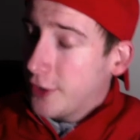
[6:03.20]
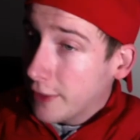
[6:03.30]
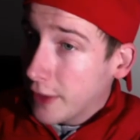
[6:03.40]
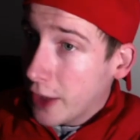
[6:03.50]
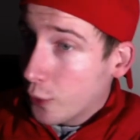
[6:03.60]

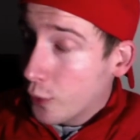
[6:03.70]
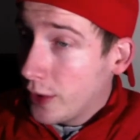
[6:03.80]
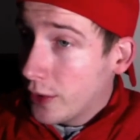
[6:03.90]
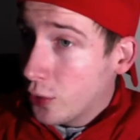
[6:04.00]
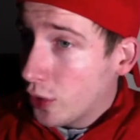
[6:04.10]
I've got the
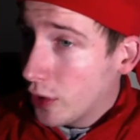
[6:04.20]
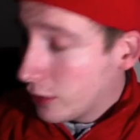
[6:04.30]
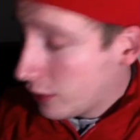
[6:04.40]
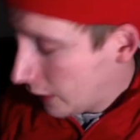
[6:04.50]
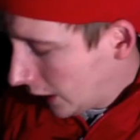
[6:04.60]

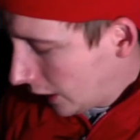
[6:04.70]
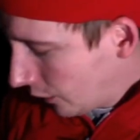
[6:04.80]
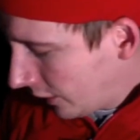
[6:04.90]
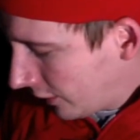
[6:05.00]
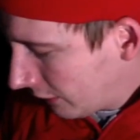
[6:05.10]
Recoil
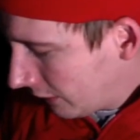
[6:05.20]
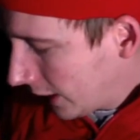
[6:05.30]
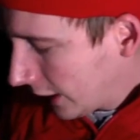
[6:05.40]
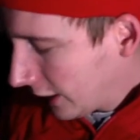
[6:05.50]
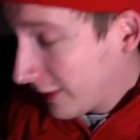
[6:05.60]

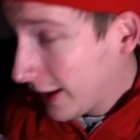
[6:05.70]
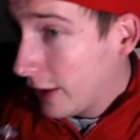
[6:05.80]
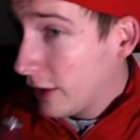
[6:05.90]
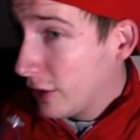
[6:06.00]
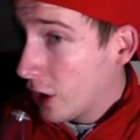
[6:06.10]
recently, and I
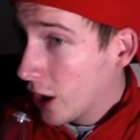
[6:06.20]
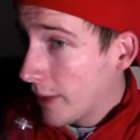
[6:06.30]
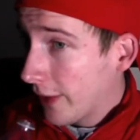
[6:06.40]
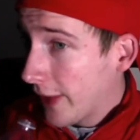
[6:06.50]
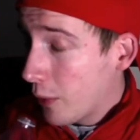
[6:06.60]
decided to talk
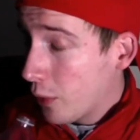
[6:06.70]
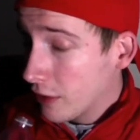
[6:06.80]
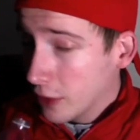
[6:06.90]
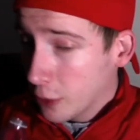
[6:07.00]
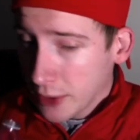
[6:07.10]
about that one
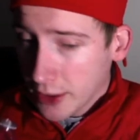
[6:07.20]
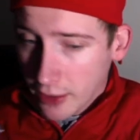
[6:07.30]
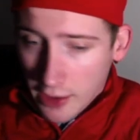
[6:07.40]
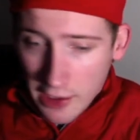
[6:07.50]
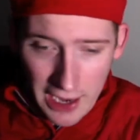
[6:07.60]
a little
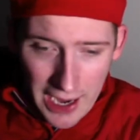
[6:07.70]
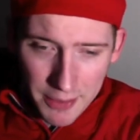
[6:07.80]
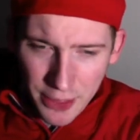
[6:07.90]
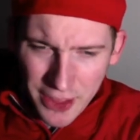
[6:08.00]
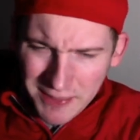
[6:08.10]
bit,
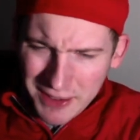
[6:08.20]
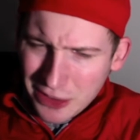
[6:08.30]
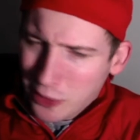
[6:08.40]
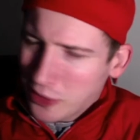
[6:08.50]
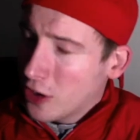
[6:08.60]
I've been thinking
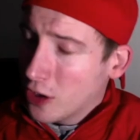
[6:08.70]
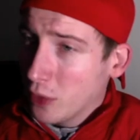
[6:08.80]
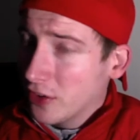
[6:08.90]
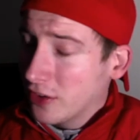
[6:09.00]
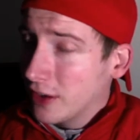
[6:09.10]
about doing
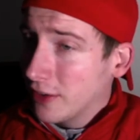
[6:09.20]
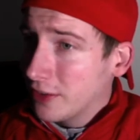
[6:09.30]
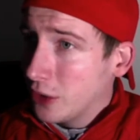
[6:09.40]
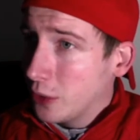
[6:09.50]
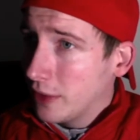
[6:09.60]
hardware stuff
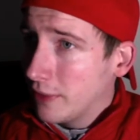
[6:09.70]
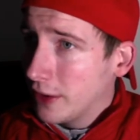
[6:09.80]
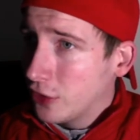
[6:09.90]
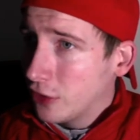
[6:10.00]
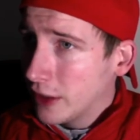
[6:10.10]
too
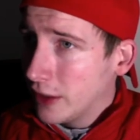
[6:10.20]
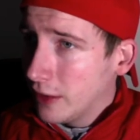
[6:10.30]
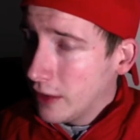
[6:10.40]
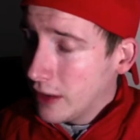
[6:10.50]
eventually.